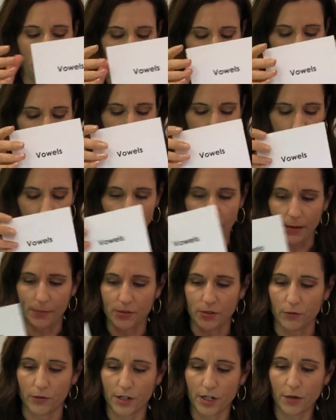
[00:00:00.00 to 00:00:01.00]
Good job.
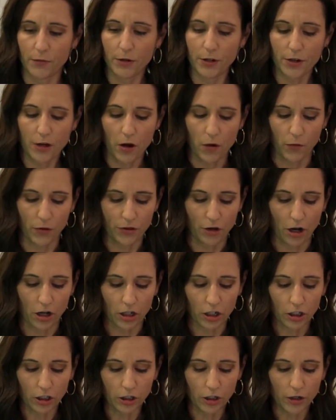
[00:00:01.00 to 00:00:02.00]
So here we go with our
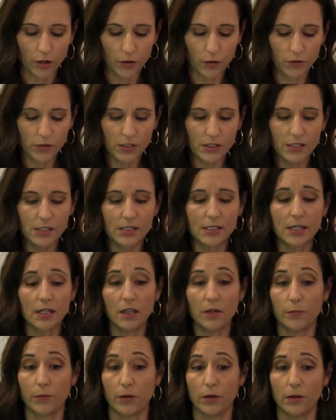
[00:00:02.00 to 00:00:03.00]
closed
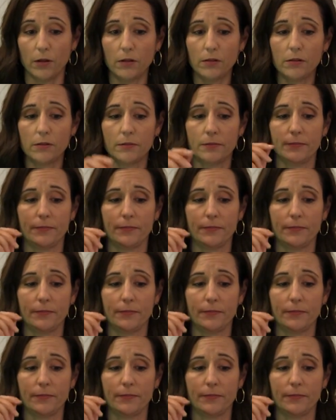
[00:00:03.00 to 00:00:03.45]
syllable.